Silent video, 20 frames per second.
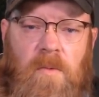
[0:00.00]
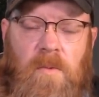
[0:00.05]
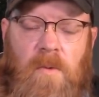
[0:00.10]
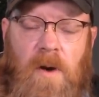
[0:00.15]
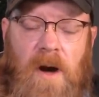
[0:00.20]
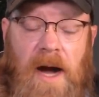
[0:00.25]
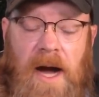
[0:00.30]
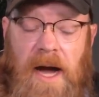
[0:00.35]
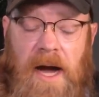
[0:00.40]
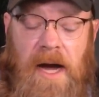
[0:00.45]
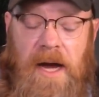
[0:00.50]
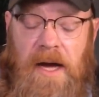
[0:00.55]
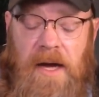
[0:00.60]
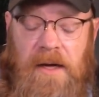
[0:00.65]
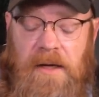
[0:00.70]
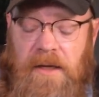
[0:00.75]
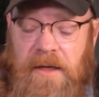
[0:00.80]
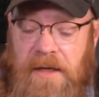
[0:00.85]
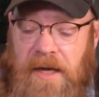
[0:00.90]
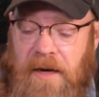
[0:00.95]
I, I,
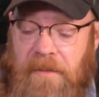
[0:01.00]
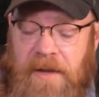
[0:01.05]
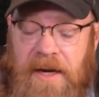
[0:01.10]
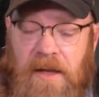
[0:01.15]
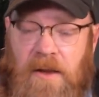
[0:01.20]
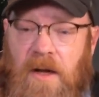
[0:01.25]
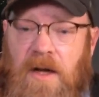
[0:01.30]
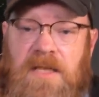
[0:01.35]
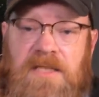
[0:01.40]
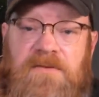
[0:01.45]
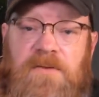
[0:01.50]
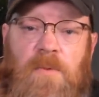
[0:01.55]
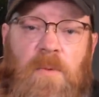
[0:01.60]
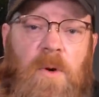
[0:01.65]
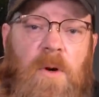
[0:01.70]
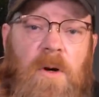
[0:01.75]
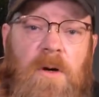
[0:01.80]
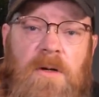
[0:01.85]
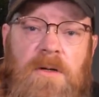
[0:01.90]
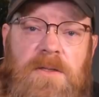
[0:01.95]
again, I'm at a loss for
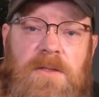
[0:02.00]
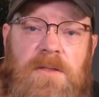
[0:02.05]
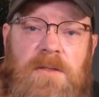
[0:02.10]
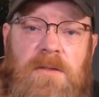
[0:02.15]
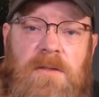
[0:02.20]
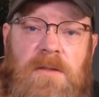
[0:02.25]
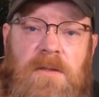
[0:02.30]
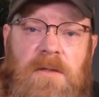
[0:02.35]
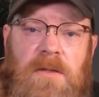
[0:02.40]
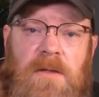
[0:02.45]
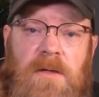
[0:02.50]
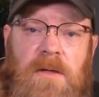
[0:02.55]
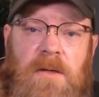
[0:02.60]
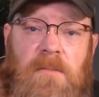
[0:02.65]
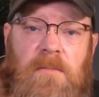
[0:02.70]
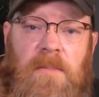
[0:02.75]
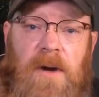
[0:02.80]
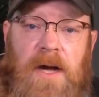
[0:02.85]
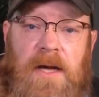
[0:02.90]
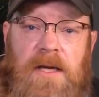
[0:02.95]
words,
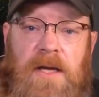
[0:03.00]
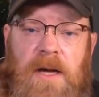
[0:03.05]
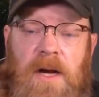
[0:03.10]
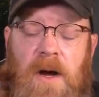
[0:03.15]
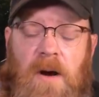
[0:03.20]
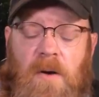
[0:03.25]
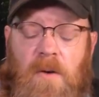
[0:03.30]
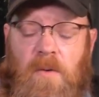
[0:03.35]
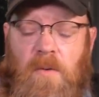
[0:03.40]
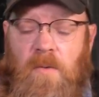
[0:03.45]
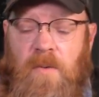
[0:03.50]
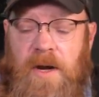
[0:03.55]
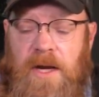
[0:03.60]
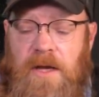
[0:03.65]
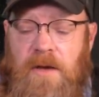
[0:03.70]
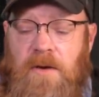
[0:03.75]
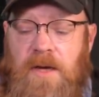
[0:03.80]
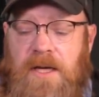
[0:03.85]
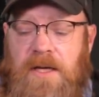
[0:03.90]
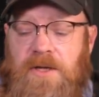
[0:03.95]
but you know, when
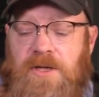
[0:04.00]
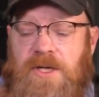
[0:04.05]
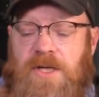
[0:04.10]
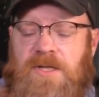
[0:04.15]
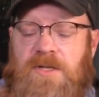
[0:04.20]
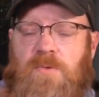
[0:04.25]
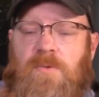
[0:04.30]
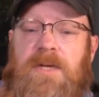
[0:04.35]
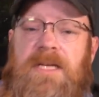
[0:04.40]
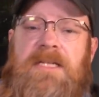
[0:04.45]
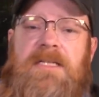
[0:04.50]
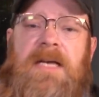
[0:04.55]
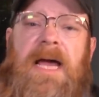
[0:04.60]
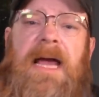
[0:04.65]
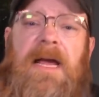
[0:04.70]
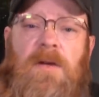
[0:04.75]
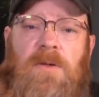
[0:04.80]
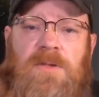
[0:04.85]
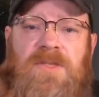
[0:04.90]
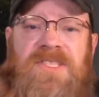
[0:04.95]
you can just
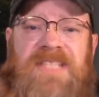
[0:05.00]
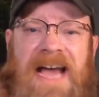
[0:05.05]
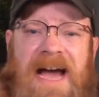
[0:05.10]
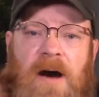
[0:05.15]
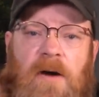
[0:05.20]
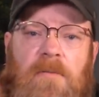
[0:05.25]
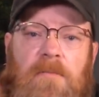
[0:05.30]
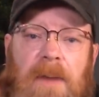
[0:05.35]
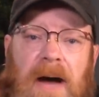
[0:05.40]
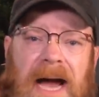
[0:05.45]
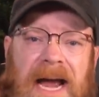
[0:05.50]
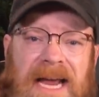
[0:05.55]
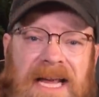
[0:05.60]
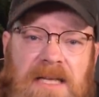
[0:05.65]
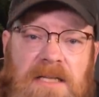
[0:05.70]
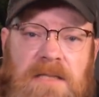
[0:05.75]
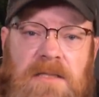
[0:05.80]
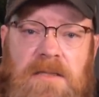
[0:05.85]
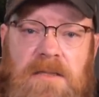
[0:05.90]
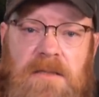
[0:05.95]
recycle sound
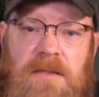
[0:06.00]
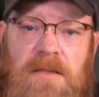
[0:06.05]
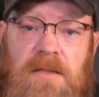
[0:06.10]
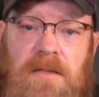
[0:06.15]
bites